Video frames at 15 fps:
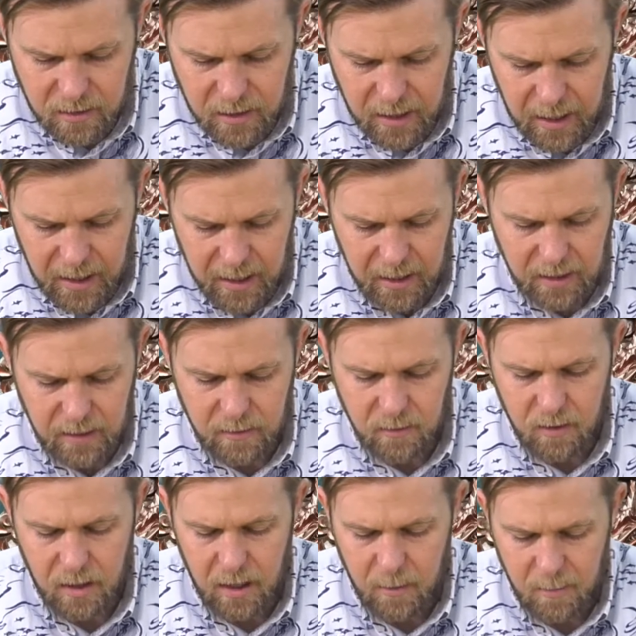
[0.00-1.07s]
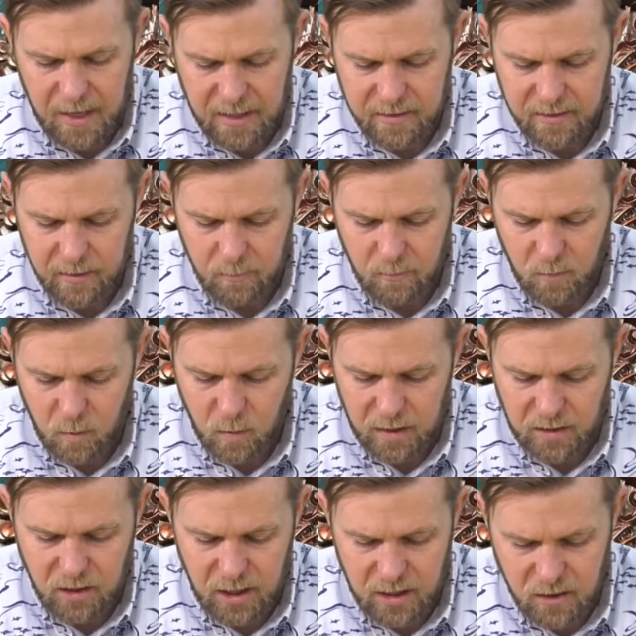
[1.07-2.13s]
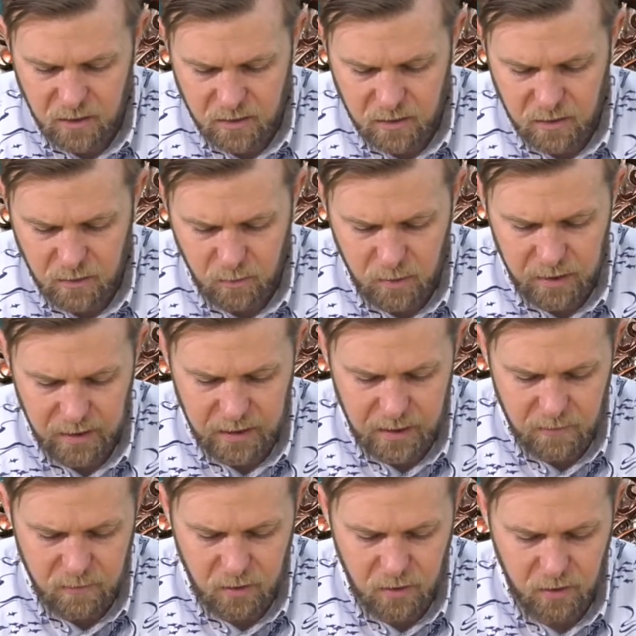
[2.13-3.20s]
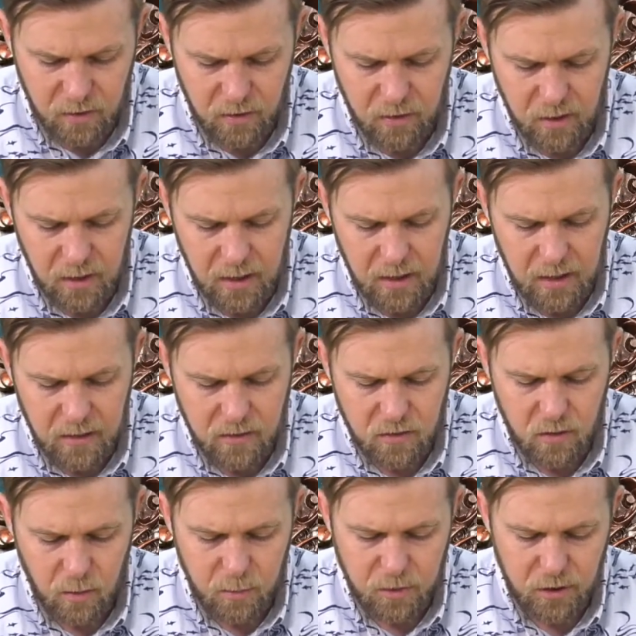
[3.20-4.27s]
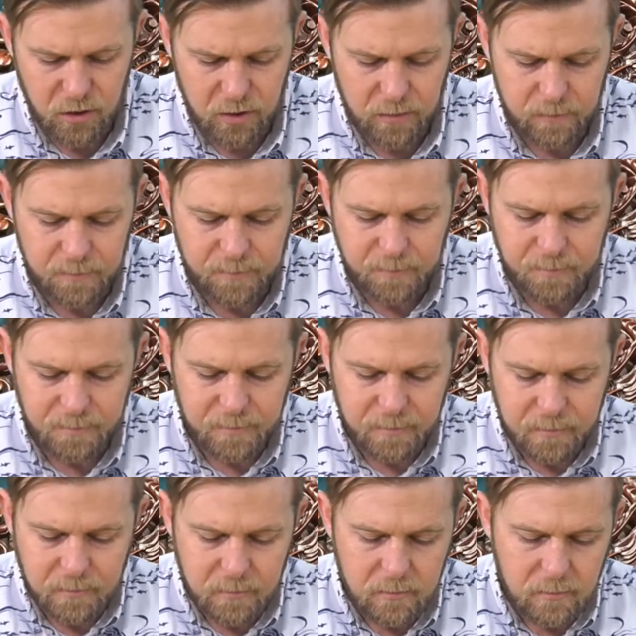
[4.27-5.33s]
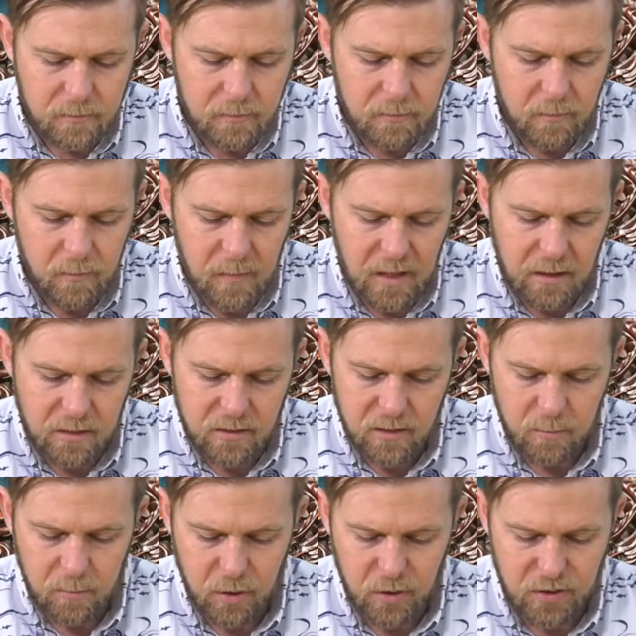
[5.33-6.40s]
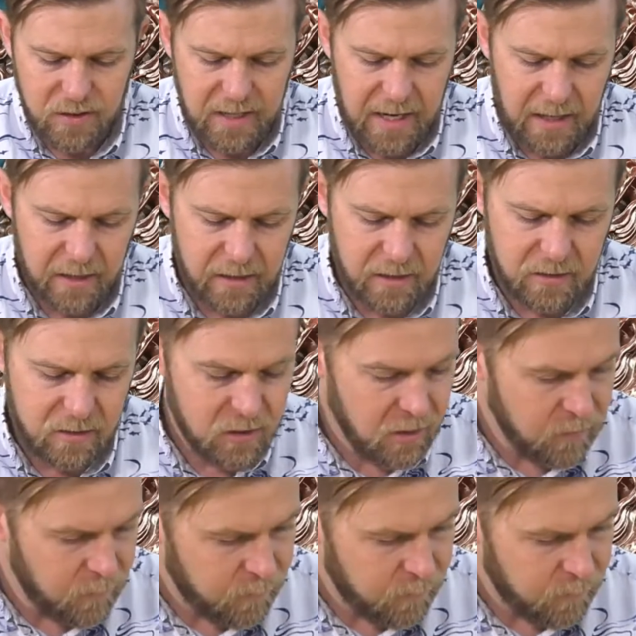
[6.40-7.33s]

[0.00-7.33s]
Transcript: and make some quick changes to really give your sculpture some personality. So